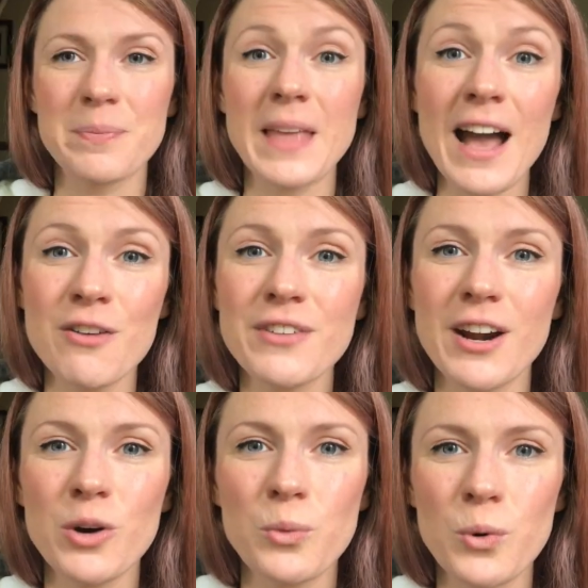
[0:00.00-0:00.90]
The
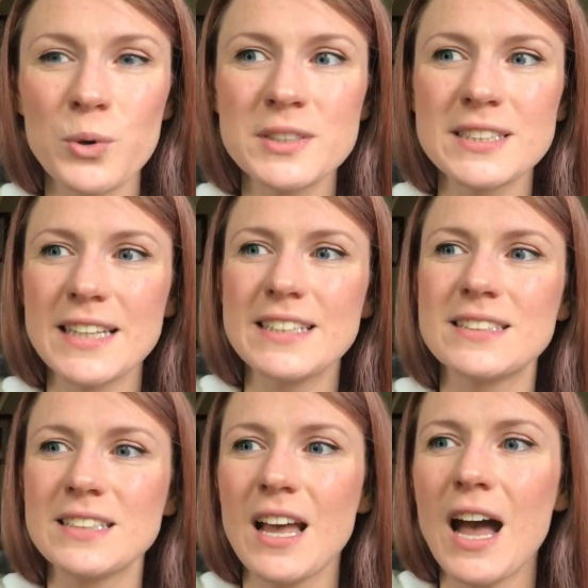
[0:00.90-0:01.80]
Healthcare Awards
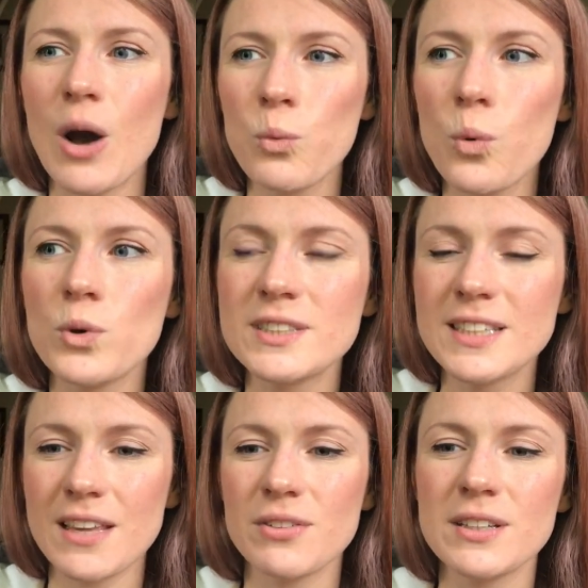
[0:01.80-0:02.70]
is awards
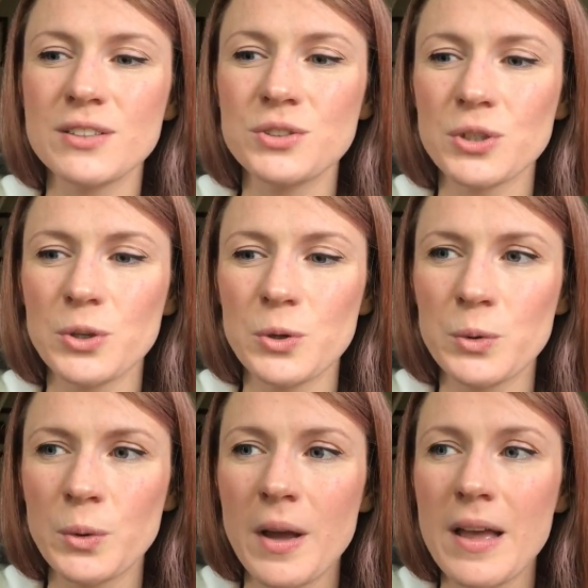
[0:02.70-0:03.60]
given
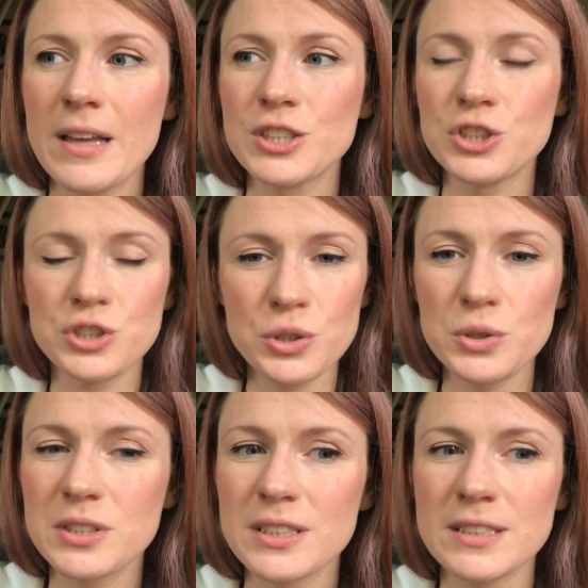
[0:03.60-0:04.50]
to
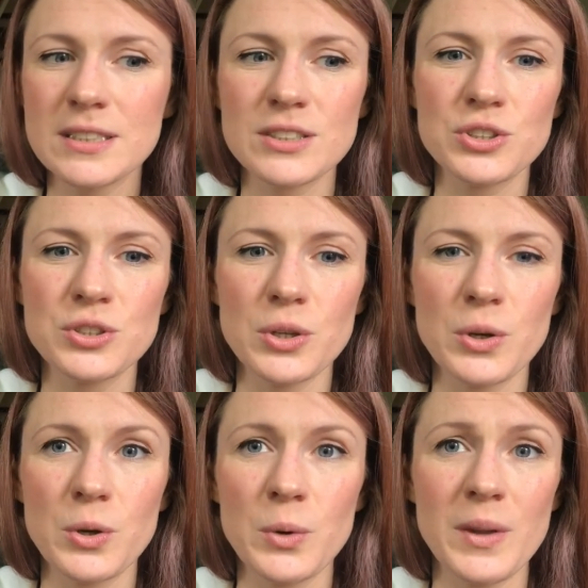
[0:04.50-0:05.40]
students,
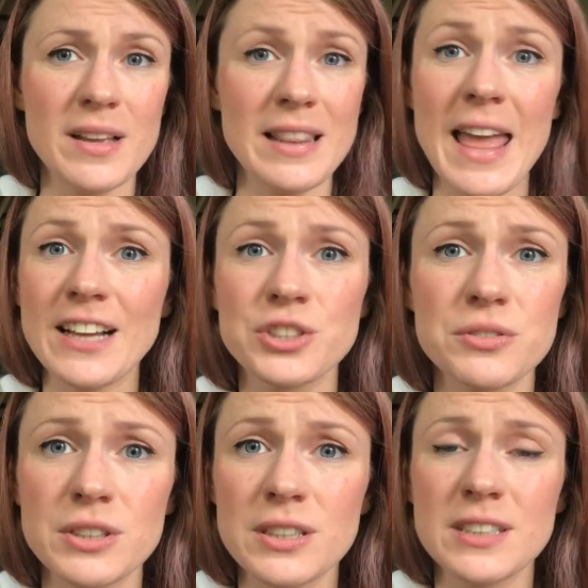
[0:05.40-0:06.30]
to
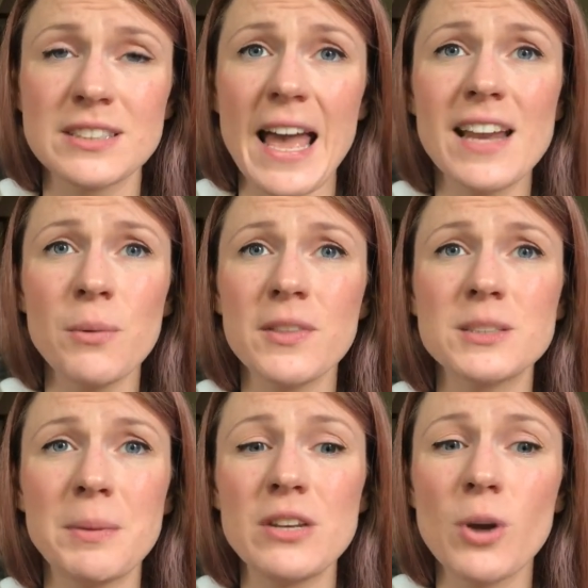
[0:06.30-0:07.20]
lecturers, anyone
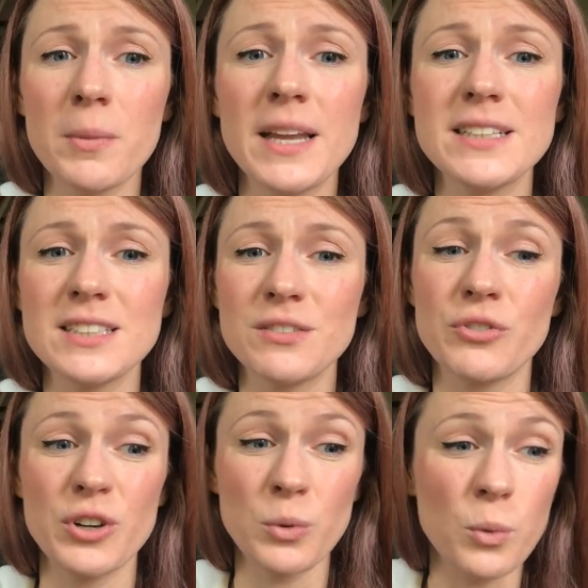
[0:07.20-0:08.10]
that's been nominated
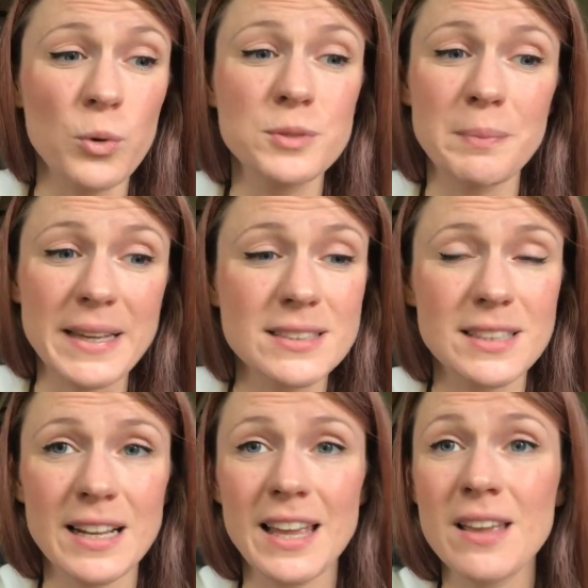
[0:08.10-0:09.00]
for an award,
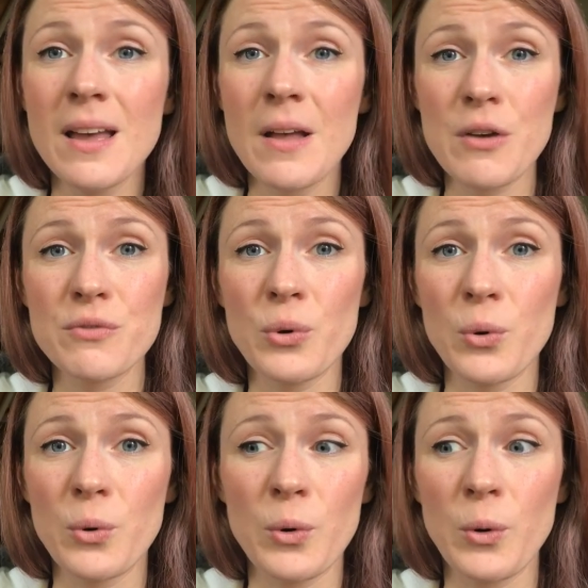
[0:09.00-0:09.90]
basically,
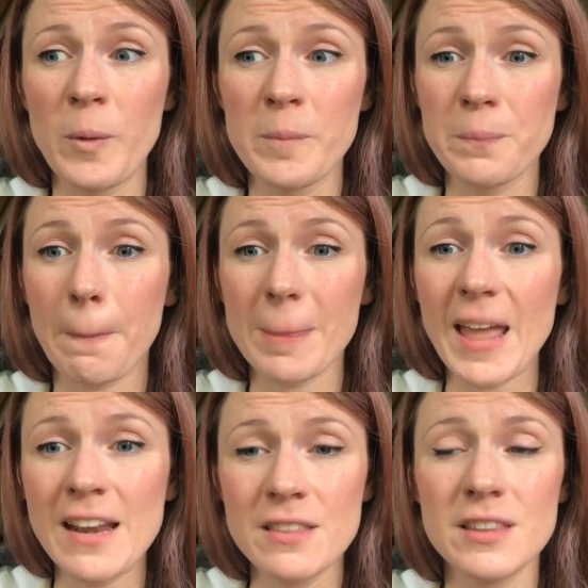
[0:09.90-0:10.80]
for
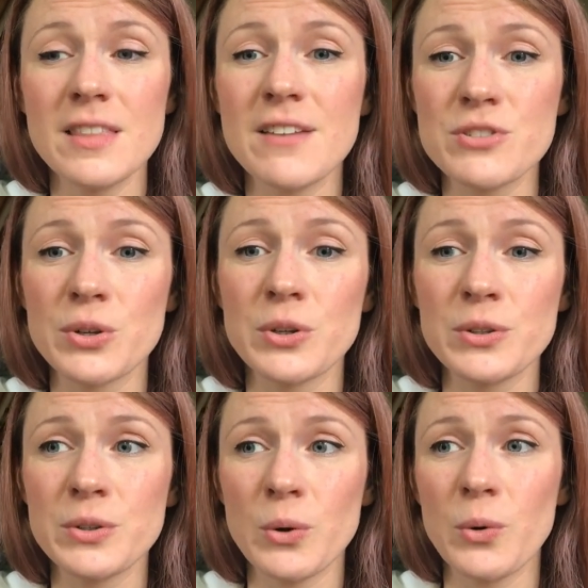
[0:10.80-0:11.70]
anything they've
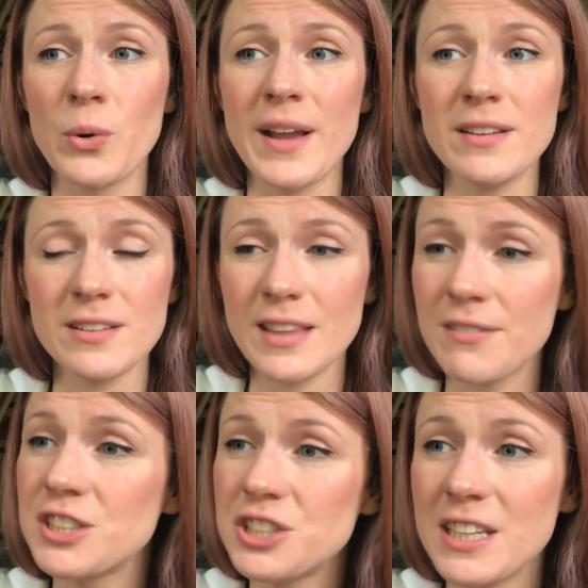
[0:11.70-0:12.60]
done or anything
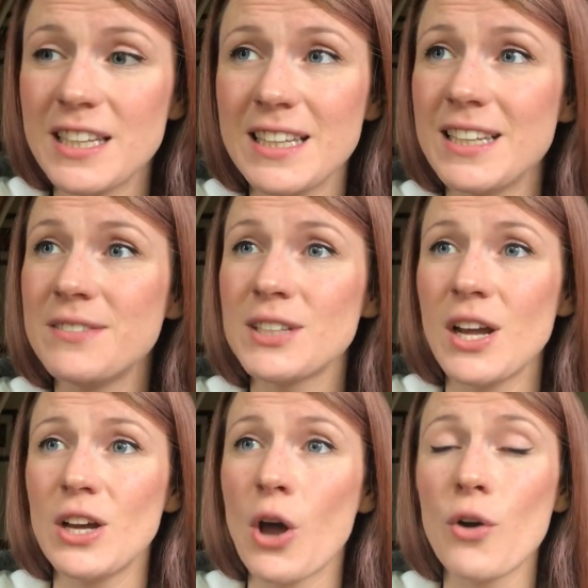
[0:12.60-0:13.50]
they've achieved,
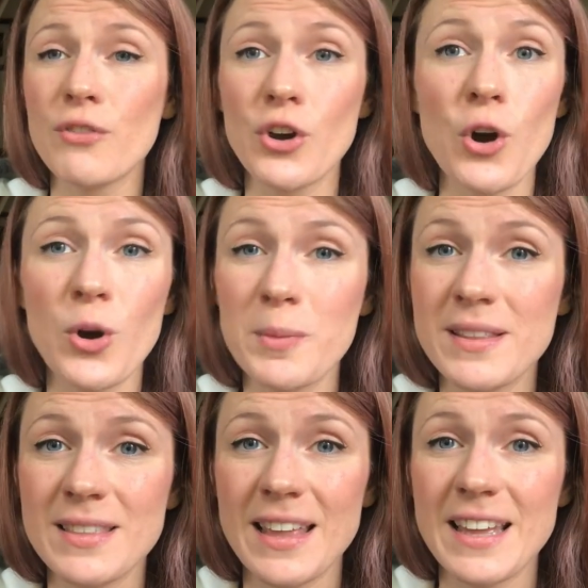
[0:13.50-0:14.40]

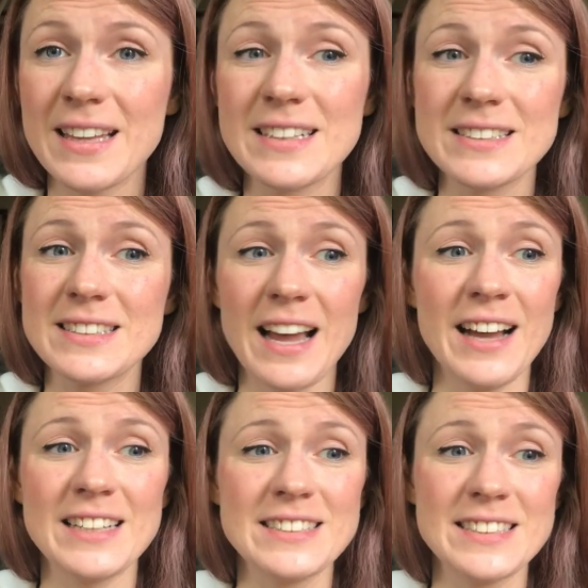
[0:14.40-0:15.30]
overcoming things.
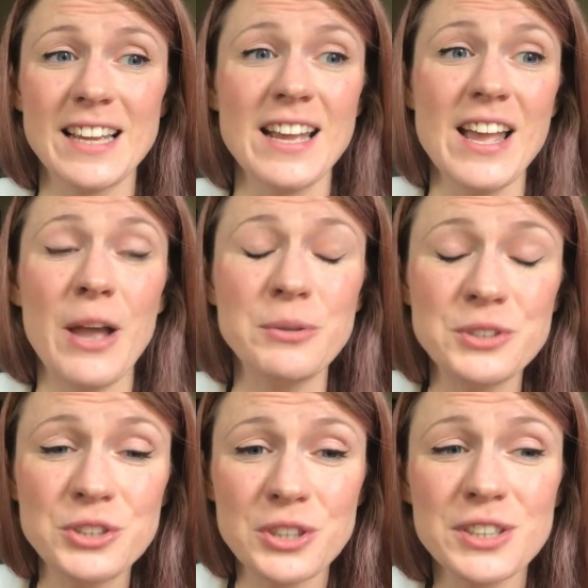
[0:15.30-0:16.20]
And it
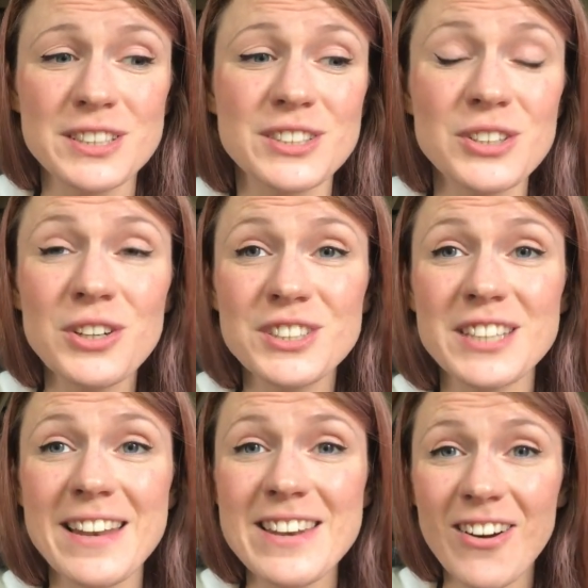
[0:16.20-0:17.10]
was just such
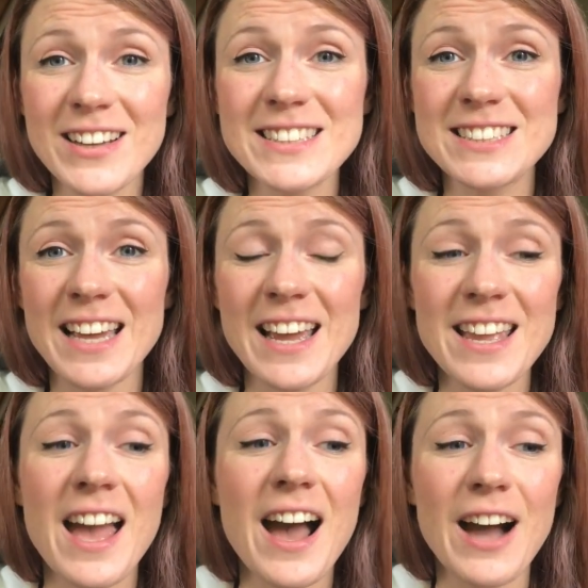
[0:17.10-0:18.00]
a nice
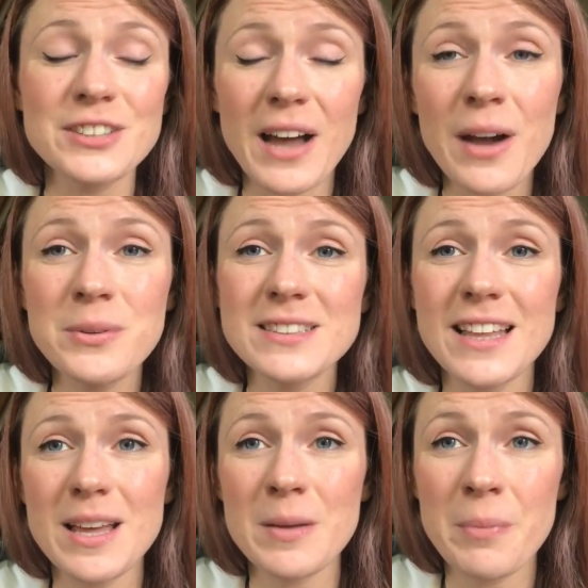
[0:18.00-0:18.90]
day. I, so I was
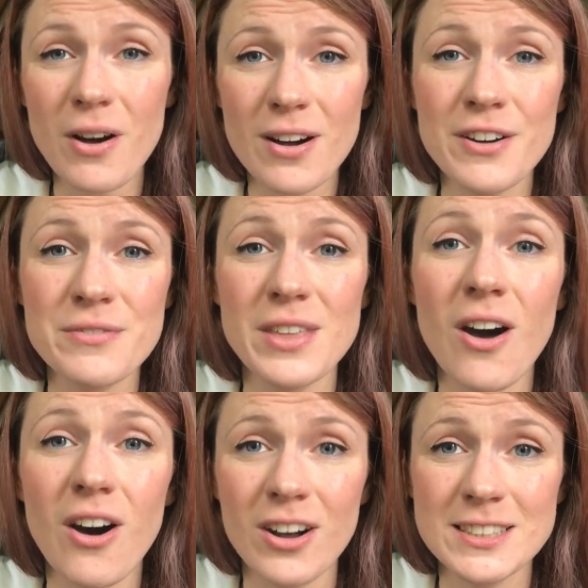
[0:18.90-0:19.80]
there part of the
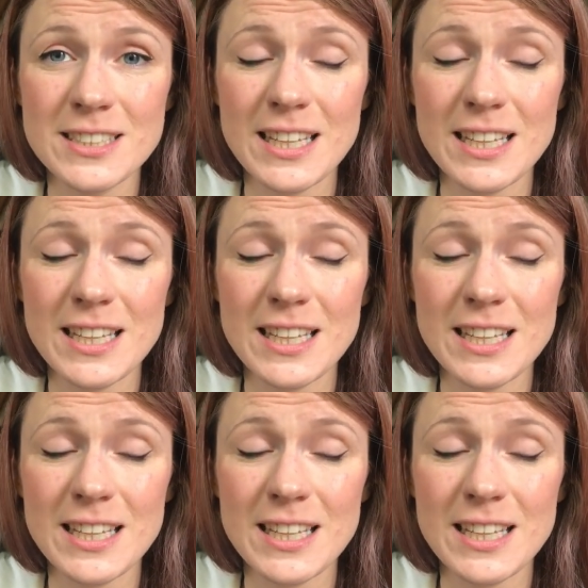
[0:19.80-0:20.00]
HARS